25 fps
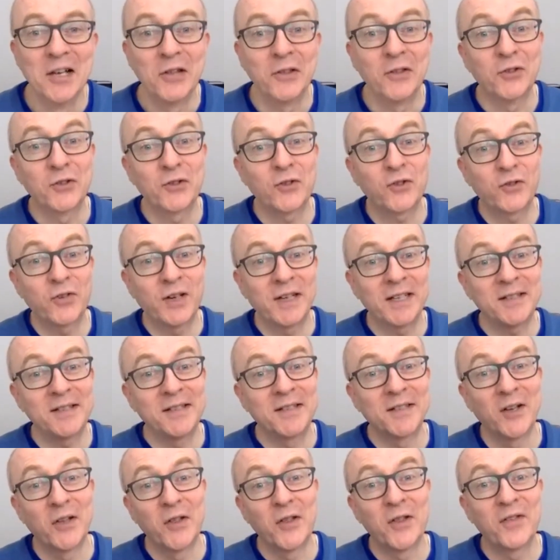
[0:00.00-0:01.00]
The stress
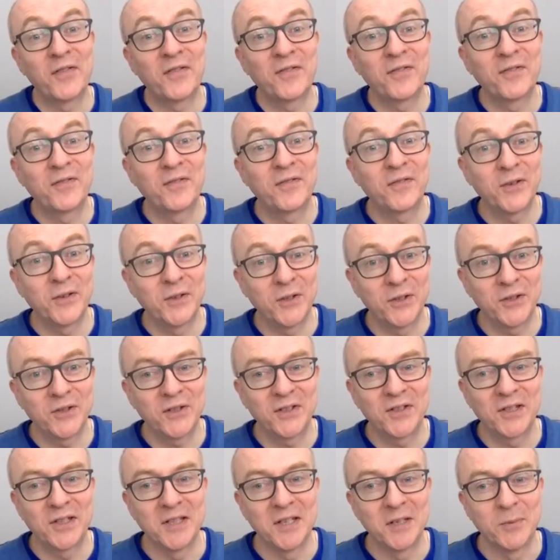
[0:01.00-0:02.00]
is on the
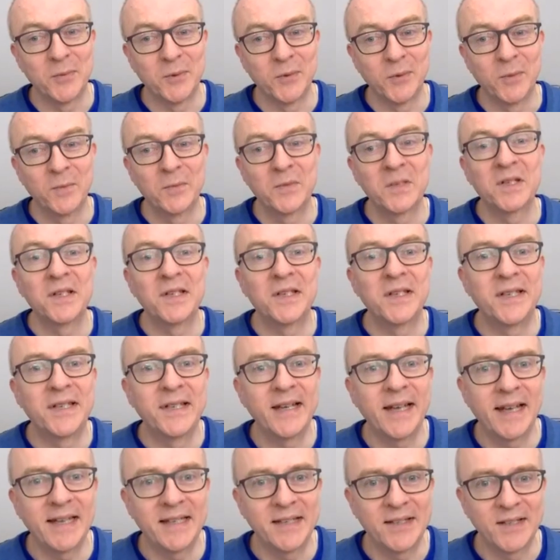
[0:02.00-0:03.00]
first syllable,
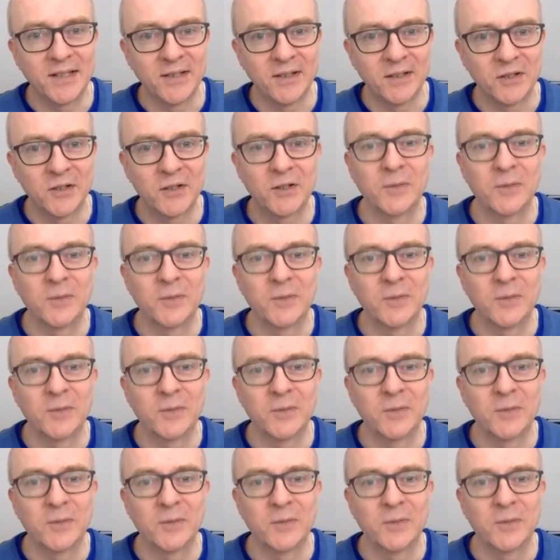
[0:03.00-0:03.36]
desert.